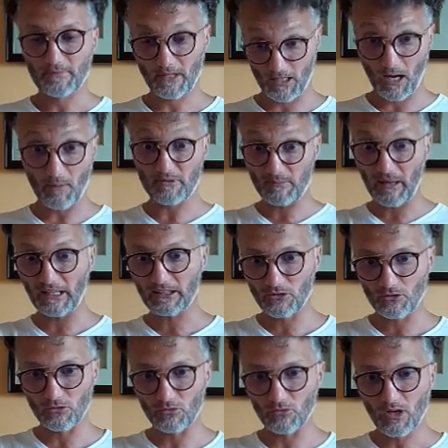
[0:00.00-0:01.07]
comes back to
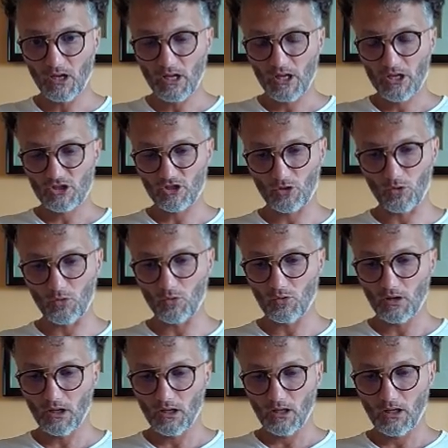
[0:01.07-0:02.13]
you. So